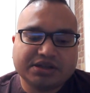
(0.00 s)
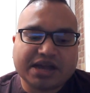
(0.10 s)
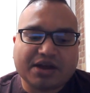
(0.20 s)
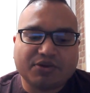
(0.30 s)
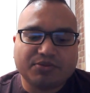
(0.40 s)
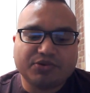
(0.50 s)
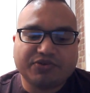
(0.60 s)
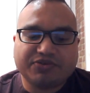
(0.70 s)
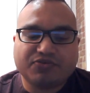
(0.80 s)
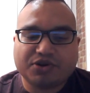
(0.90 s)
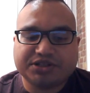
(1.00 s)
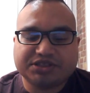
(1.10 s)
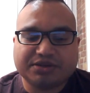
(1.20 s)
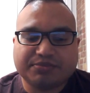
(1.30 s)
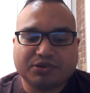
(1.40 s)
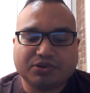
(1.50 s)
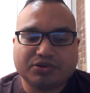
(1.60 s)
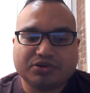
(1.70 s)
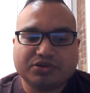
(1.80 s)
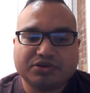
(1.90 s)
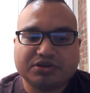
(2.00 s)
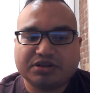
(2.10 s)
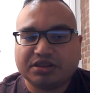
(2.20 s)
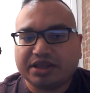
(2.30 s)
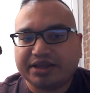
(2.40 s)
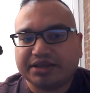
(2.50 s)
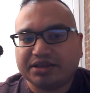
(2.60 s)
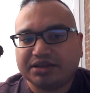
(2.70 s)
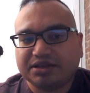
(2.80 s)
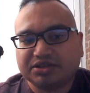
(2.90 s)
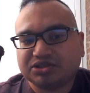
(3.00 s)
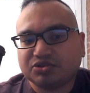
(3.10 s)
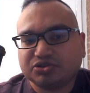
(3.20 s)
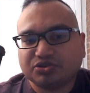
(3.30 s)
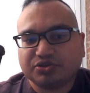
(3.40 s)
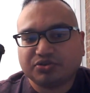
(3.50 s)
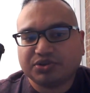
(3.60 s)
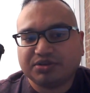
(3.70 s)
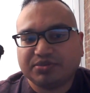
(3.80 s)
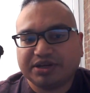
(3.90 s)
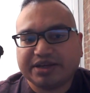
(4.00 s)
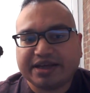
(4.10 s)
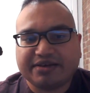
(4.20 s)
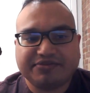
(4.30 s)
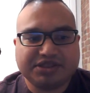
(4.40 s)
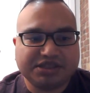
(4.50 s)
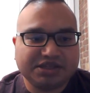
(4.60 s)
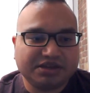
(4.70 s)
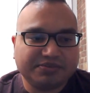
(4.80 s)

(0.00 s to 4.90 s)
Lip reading: how we're moving. For example, like a social three might have the